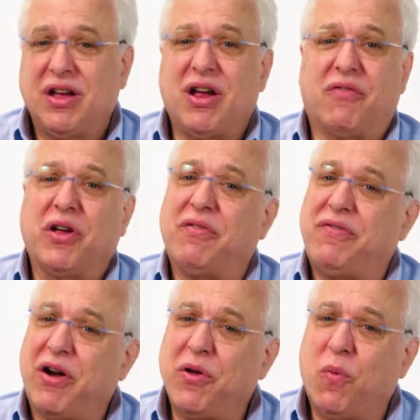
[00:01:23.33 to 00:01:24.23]
covering a
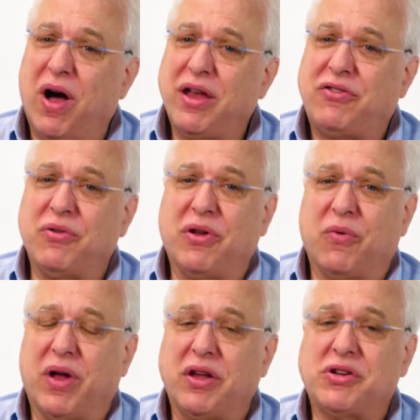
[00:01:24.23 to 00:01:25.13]
very wide tuning
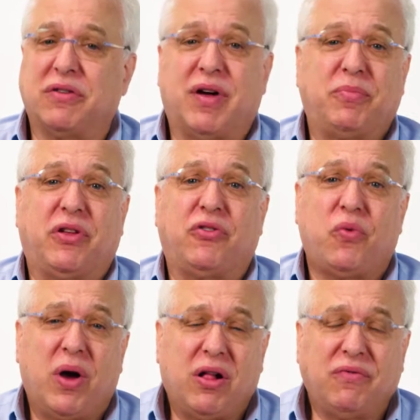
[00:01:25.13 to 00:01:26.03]
range of up to
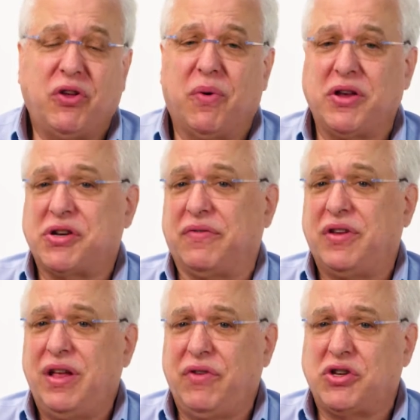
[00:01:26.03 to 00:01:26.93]
12 UHF
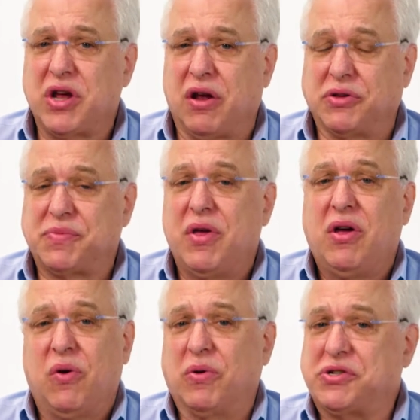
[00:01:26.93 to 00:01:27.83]
TV channels,
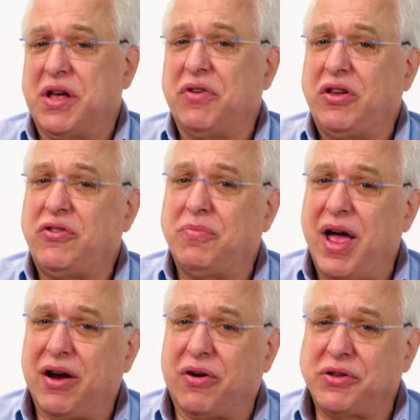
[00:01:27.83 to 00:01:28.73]
or 72
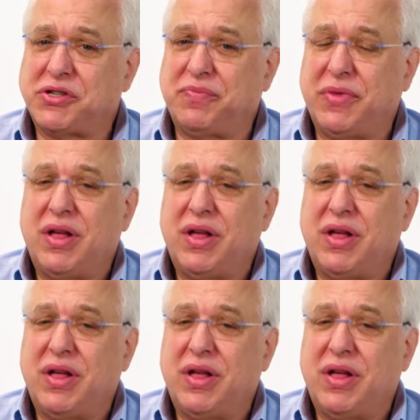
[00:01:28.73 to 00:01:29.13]
MHz,